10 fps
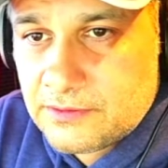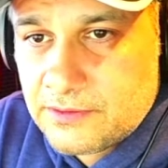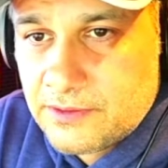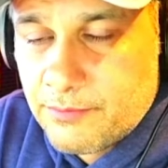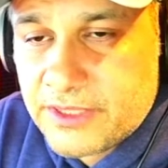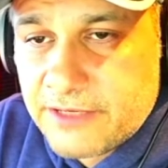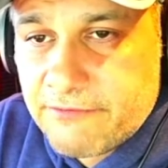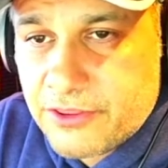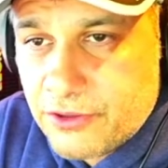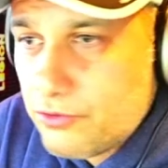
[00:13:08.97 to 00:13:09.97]
But there are
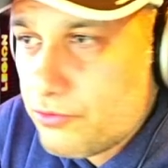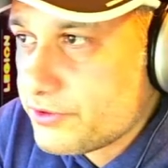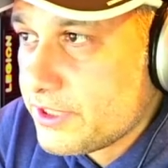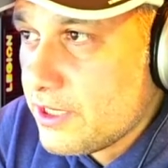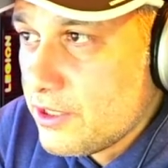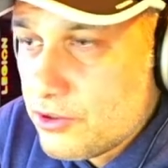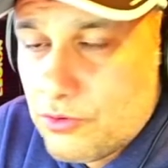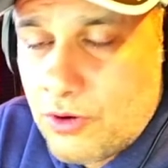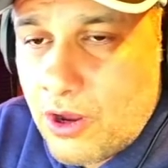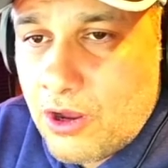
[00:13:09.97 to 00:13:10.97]
those
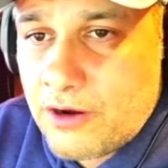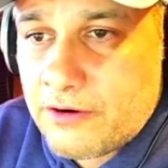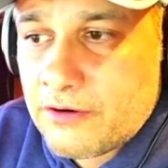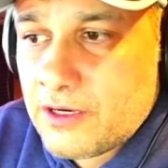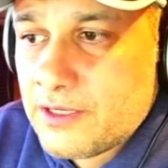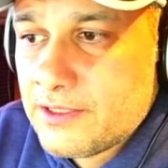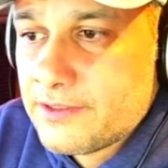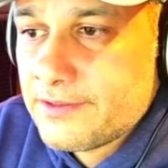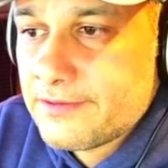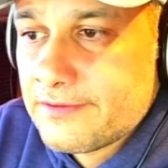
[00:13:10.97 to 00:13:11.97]
who are,
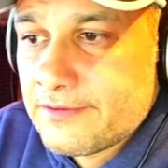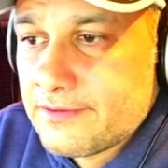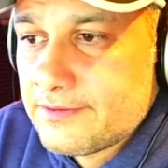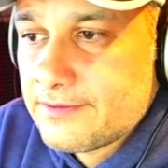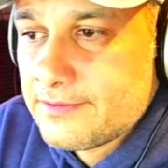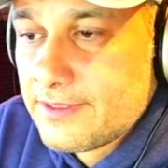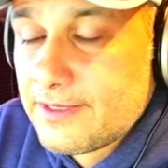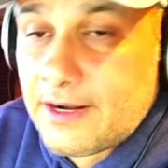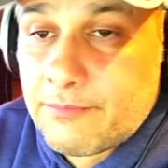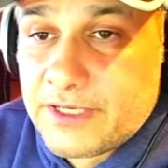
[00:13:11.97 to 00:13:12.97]
and
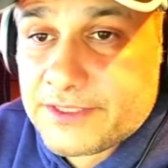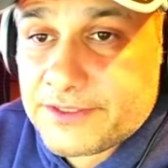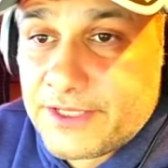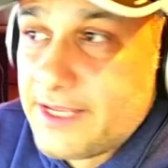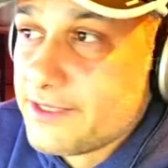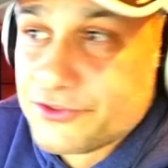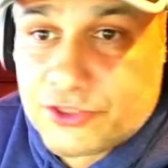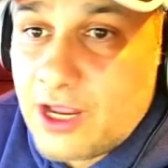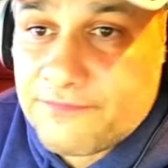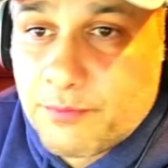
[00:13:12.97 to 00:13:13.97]
I'm going to say,
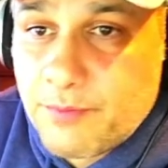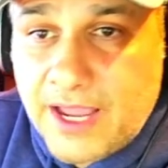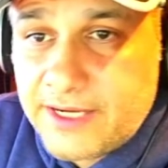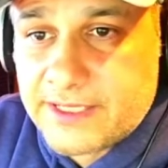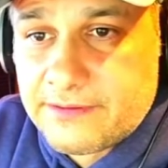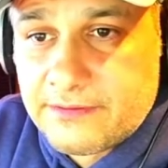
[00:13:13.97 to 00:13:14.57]
soft-minded.